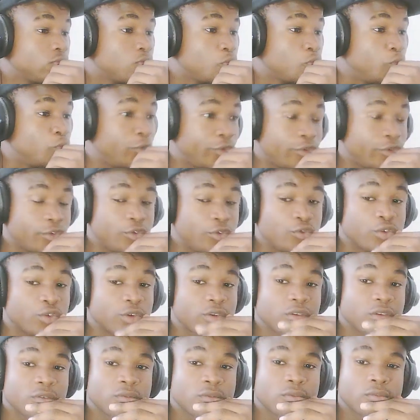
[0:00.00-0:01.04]
Which is
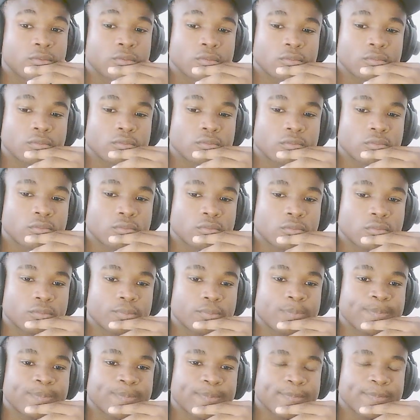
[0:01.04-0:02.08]
interesting.
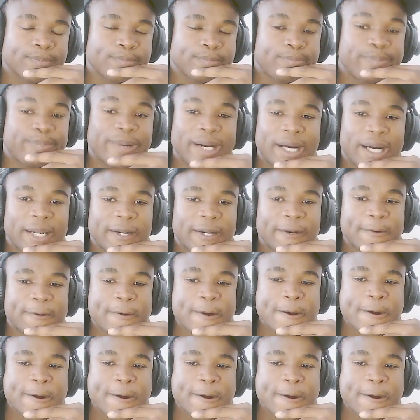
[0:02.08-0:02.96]
But